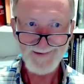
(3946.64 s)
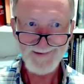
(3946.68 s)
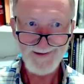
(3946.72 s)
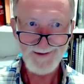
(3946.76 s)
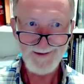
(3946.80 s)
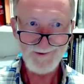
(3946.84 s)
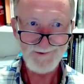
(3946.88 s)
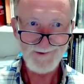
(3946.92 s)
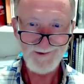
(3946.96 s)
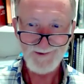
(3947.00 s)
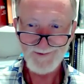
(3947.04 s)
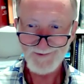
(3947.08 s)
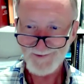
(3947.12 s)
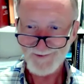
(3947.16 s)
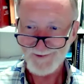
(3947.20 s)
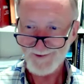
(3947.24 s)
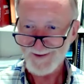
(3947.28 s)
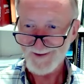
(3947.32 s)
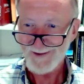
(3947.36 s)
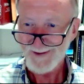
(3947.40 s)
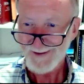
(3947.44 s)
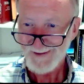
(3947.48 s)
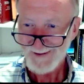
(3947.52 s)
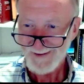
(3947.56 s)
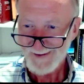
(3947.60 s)
solitary
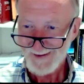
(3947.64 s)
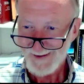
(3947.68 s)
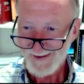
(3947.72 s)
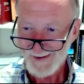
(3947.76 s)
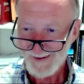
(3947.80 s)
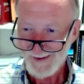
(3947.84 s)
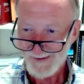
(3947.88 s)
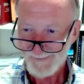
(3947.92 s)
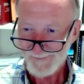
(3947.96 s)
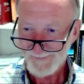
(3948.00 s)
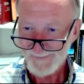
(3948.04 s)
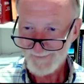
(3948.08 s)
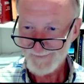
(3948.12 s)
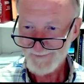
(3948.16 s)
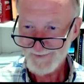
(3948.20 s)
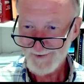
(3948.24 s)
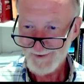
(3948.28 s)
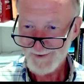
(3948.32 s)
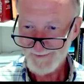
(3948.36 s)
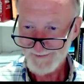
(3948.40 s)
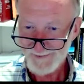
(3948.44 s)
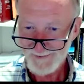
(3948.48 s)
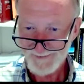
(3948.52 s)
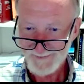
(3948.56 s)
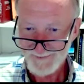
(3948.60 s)
story. And
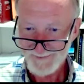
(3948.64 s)
so she